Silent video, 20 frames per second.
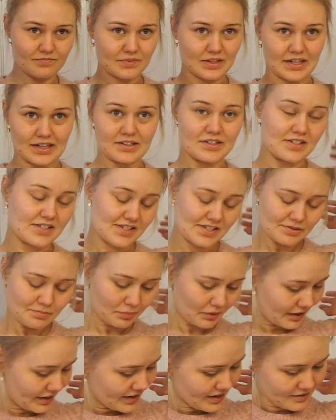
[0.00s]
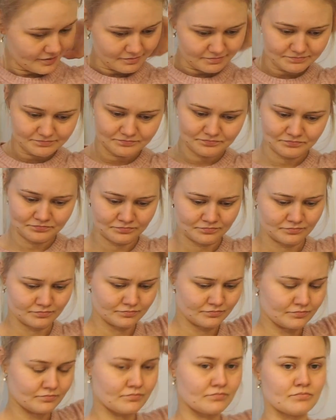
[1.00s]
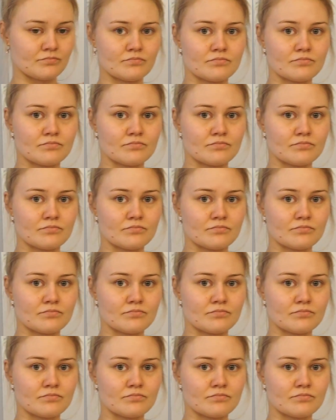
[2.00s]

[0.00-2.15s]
And I just spray it.